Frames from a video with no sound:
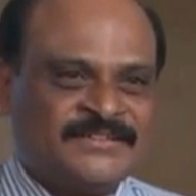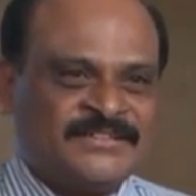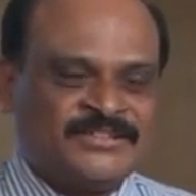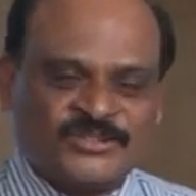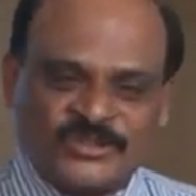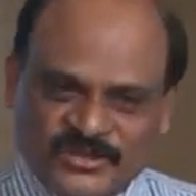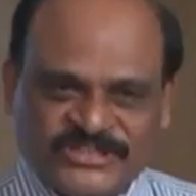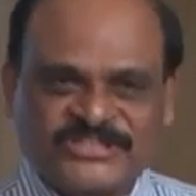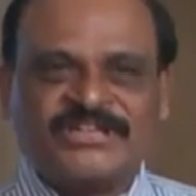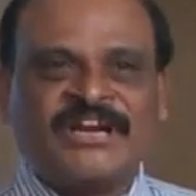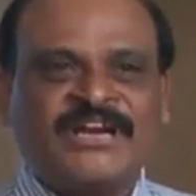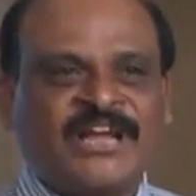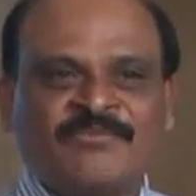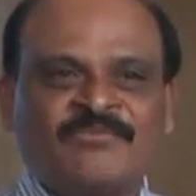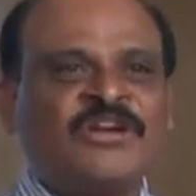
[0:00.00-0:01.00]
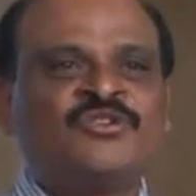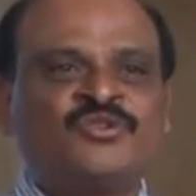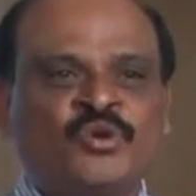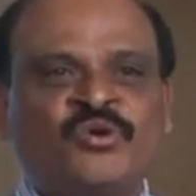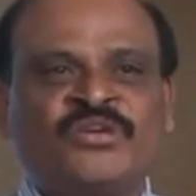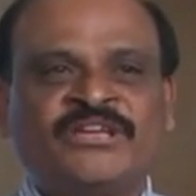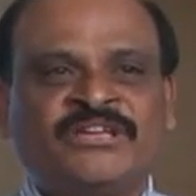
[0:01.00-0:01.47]
So it's not, I'm not
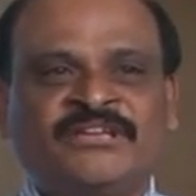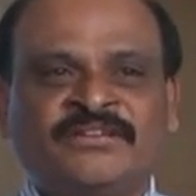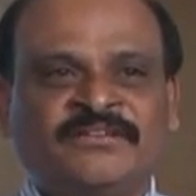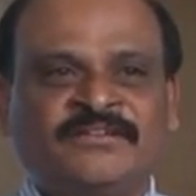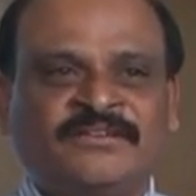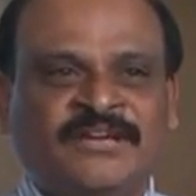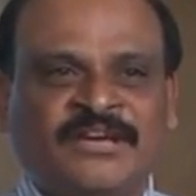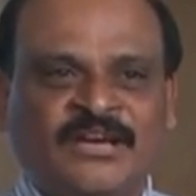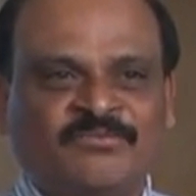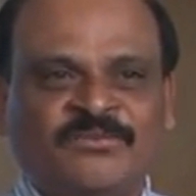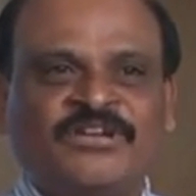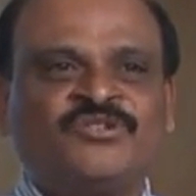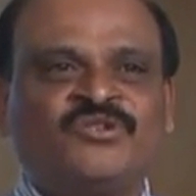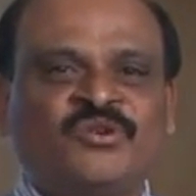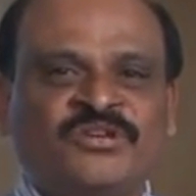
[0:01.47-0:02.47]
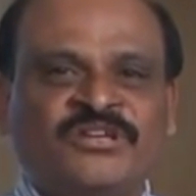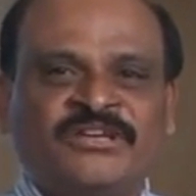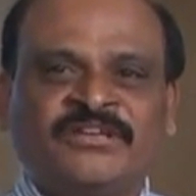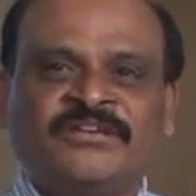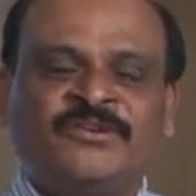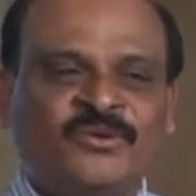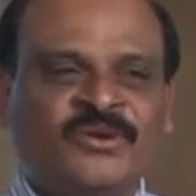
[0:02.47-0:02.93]
joking.
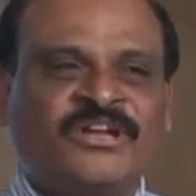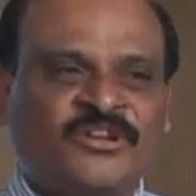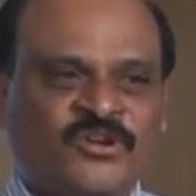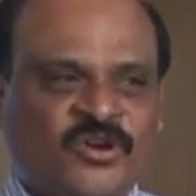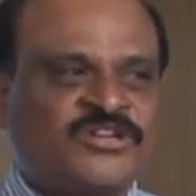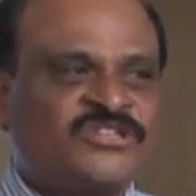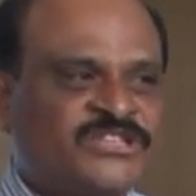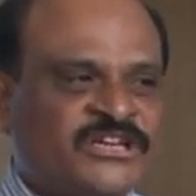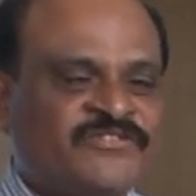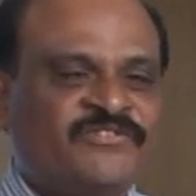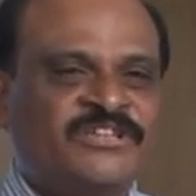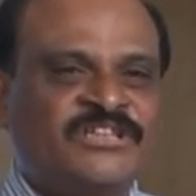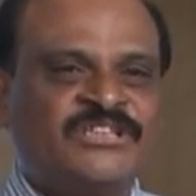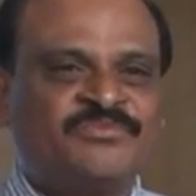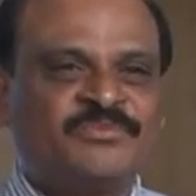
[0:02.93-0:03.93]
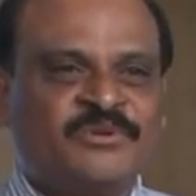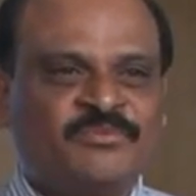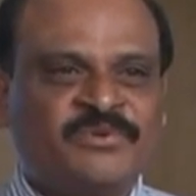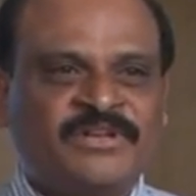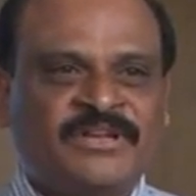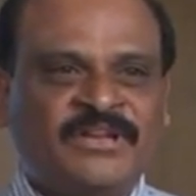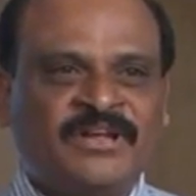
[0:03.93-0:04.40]
You can cross check with these
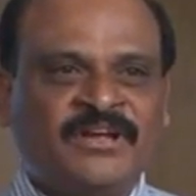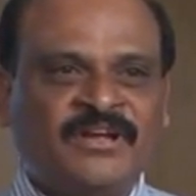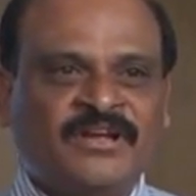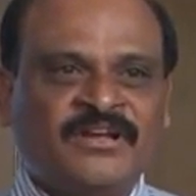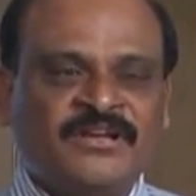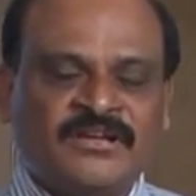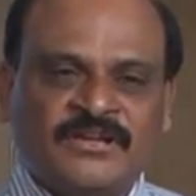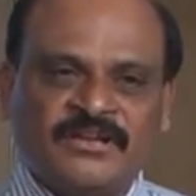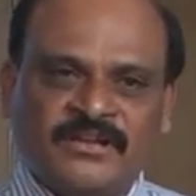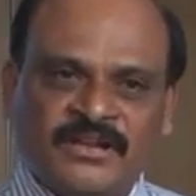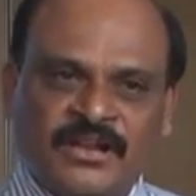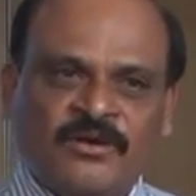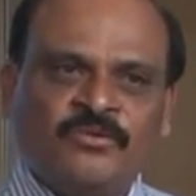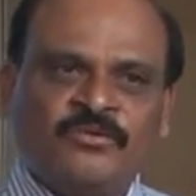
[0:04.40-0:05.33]
people. Now